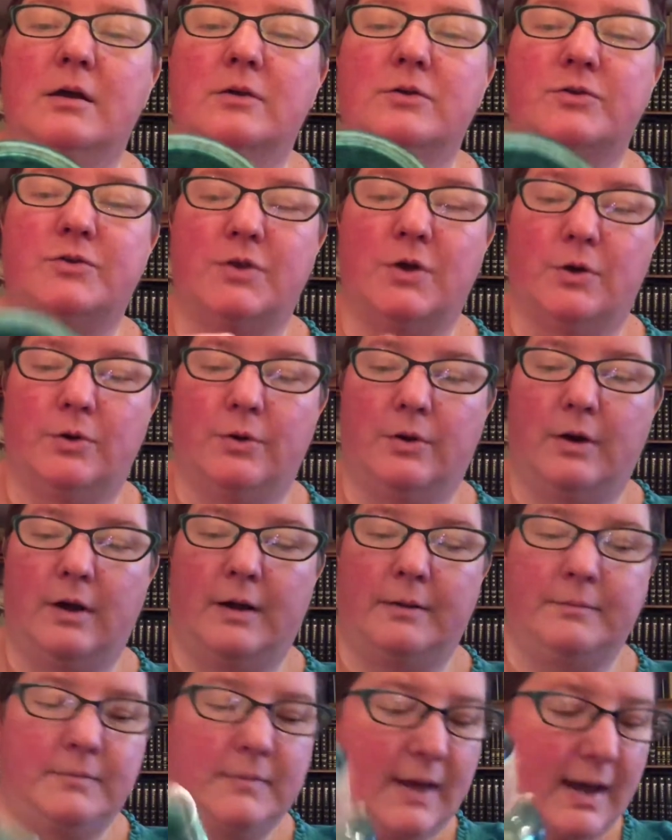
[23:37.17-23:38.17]
So
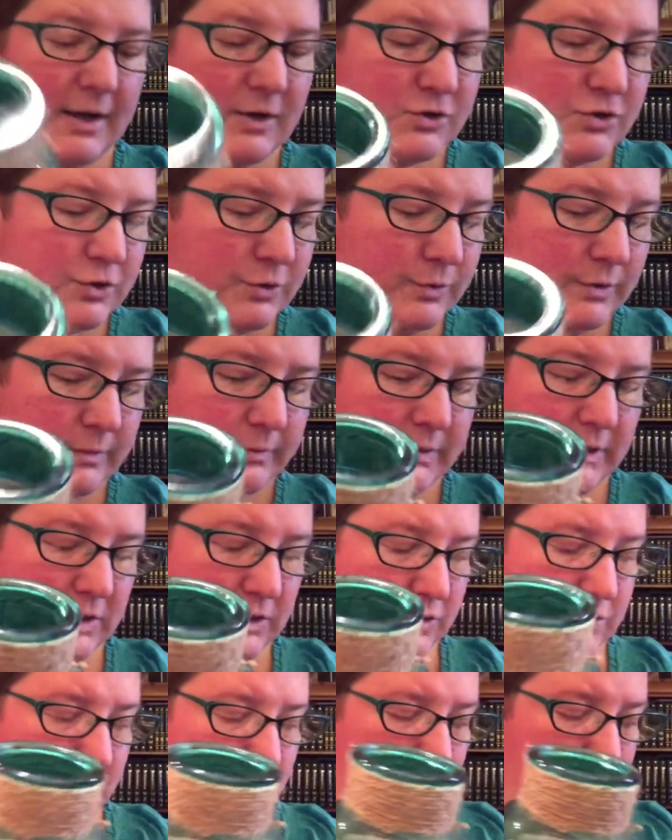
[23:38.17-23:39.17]
I'm not sure what I'm going
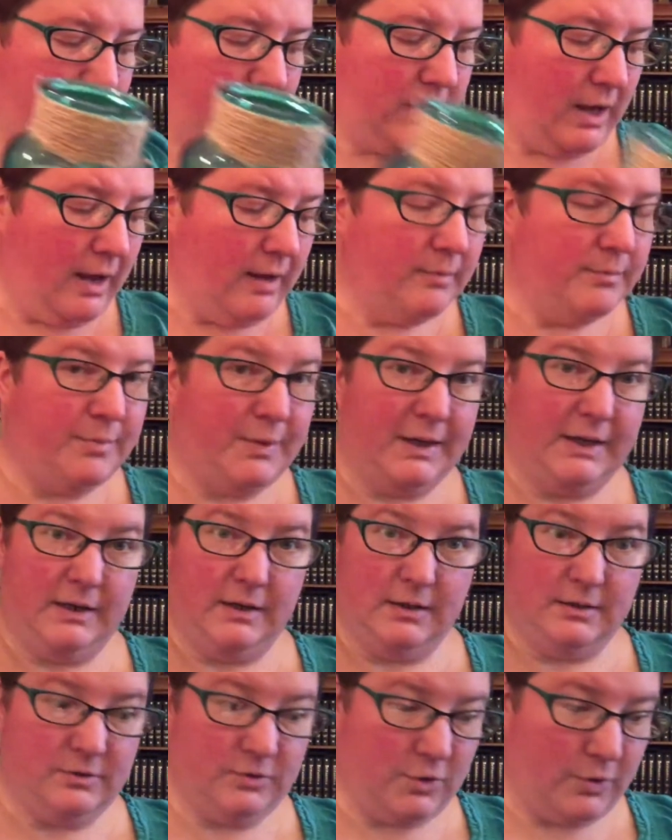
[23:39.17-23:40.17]
to do with it yet, but
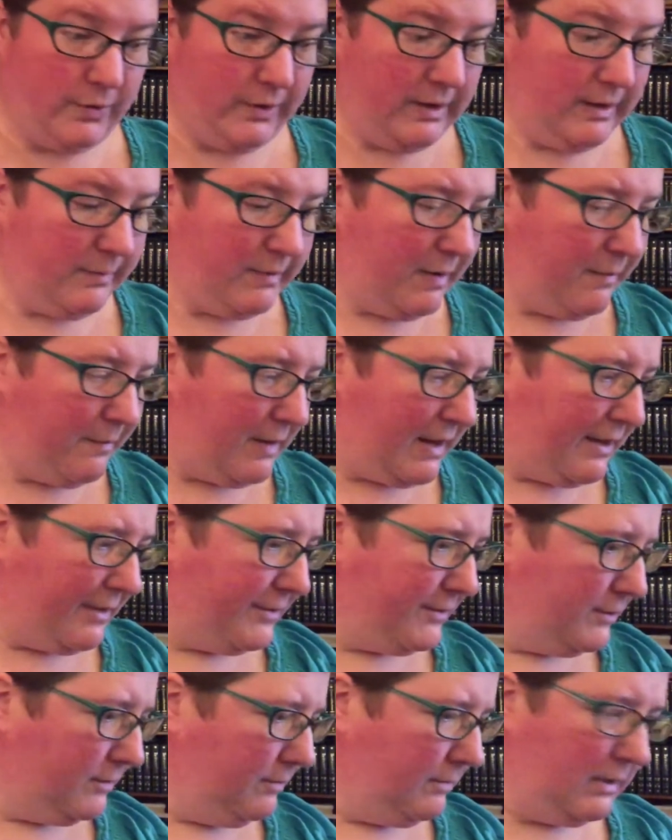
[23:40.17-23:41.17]
it is going in my
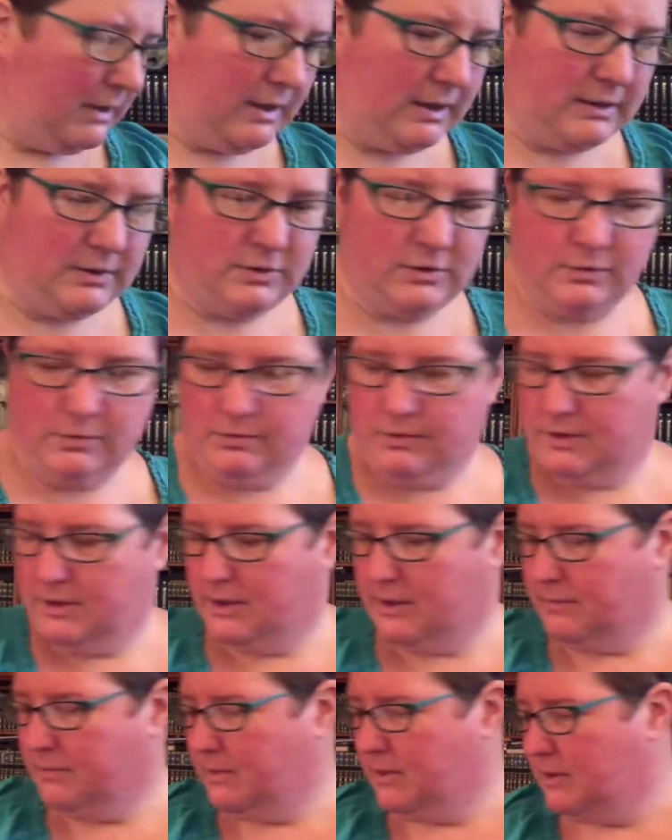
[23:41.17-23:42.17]
bathroom, and I don't
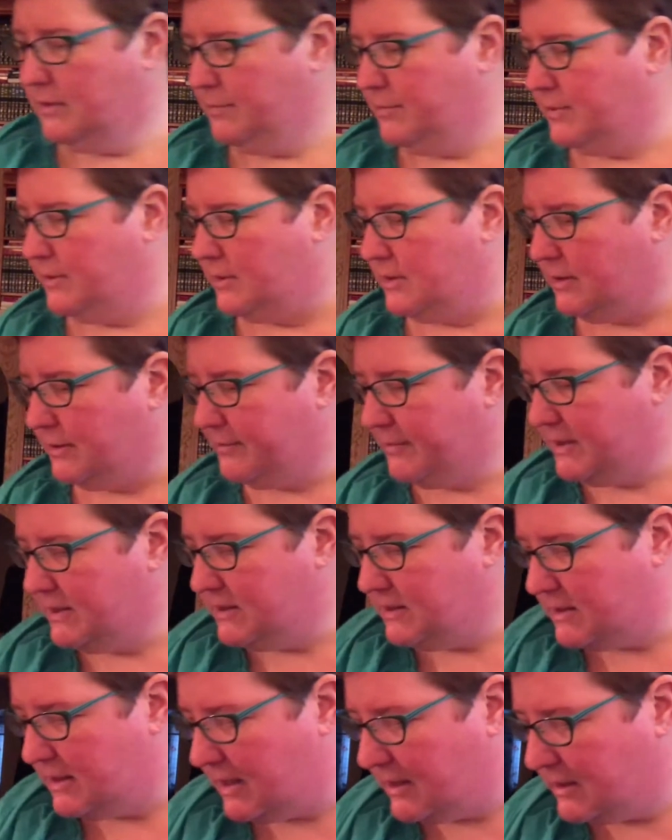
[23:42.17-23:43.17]
think I'm going to put it on my
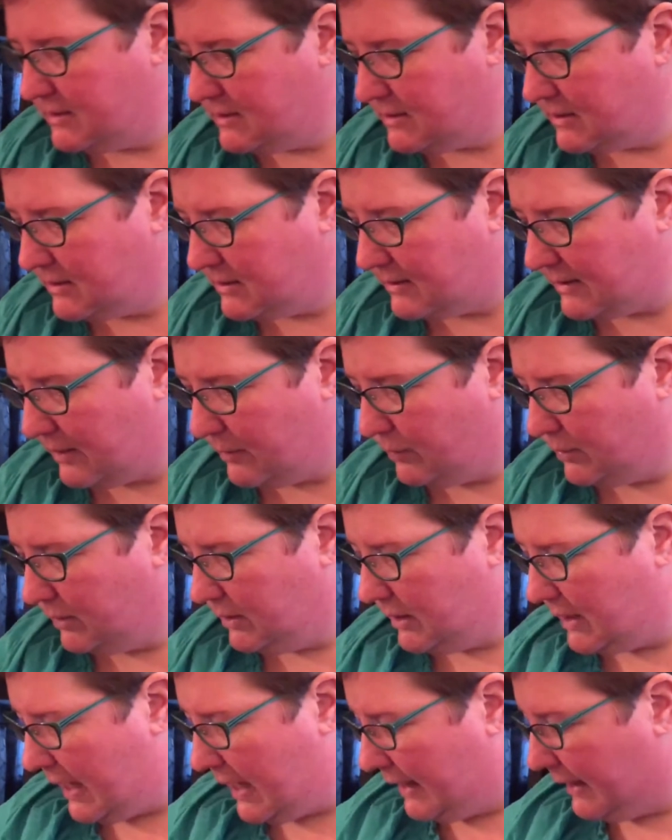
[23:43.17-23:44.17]
desk because I will
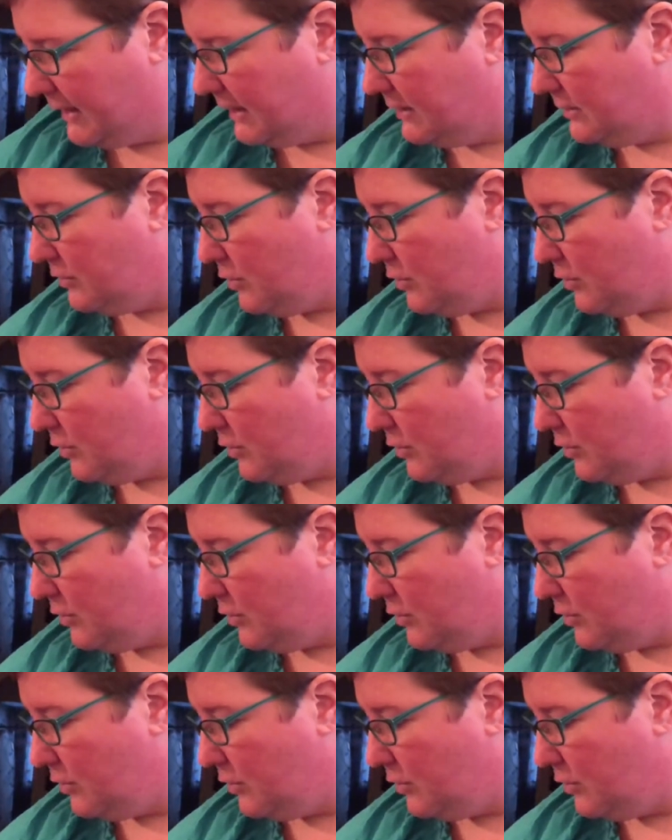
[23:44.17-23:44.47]
knock it